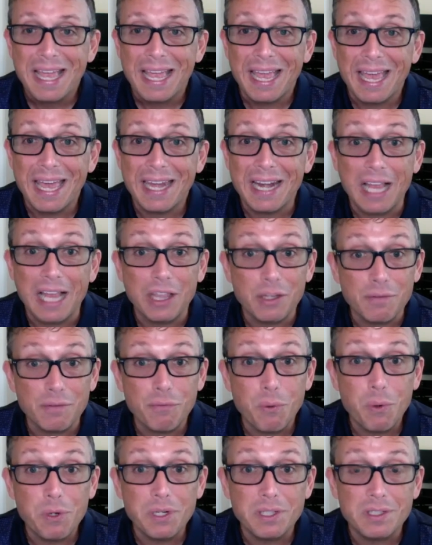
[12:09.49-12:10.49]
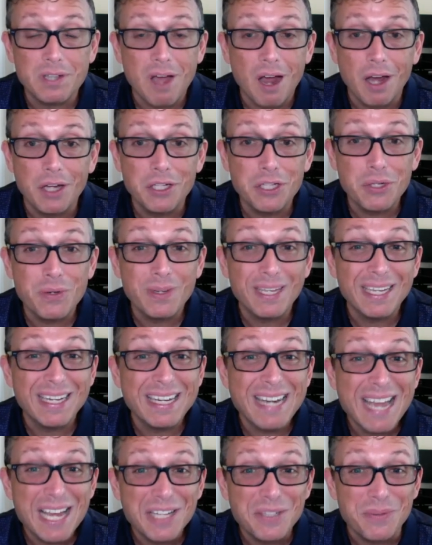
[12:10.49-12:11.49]
And I look forward to talking to you
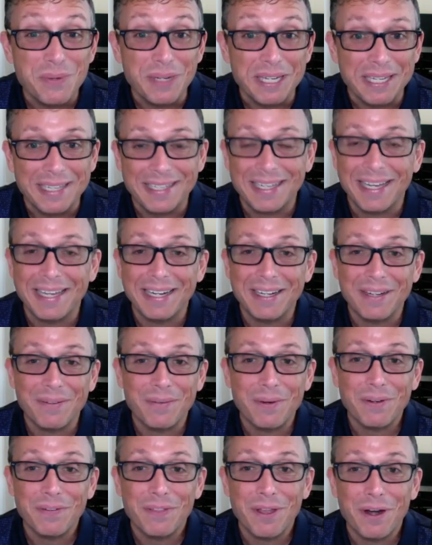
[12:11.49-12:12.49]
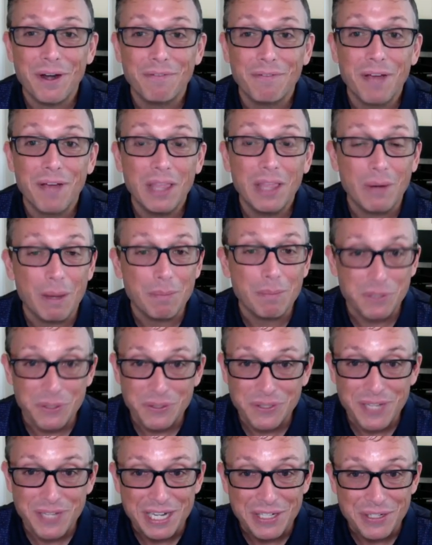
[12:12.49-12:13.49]
again next week with our follow-up
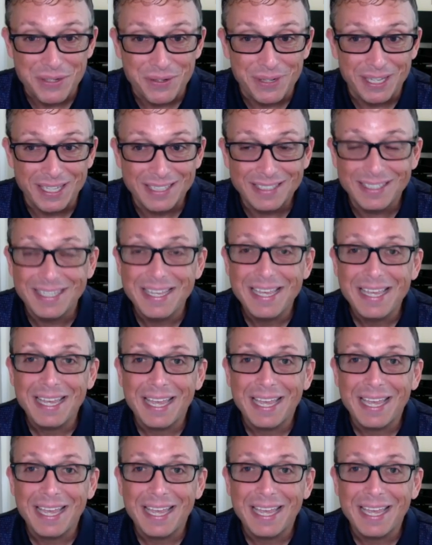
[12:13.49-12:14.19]
Tuesday Tune-In.